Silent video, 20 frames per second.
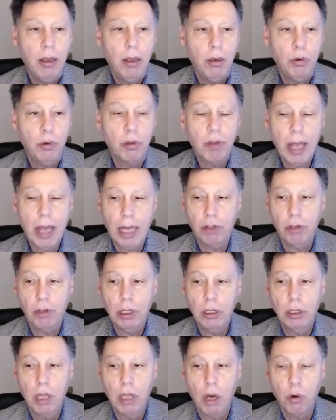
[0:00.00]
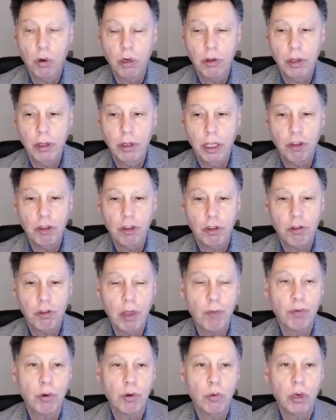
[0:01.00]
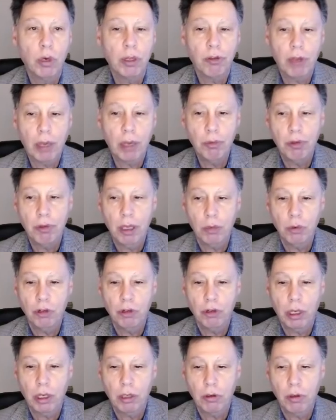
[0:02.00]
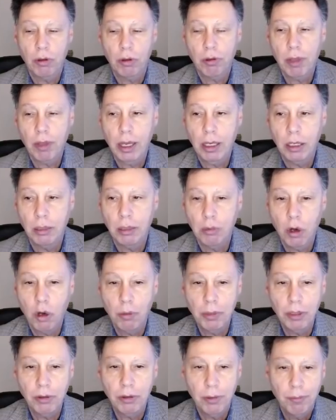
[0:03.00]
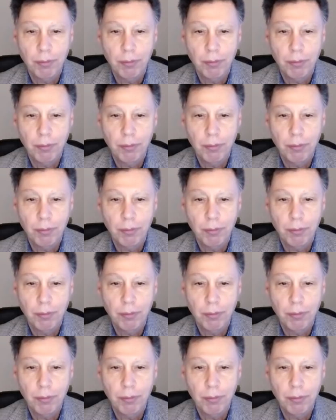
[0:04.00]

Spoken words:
It was actually lower than this, except for one subset, which I'll say in a moment.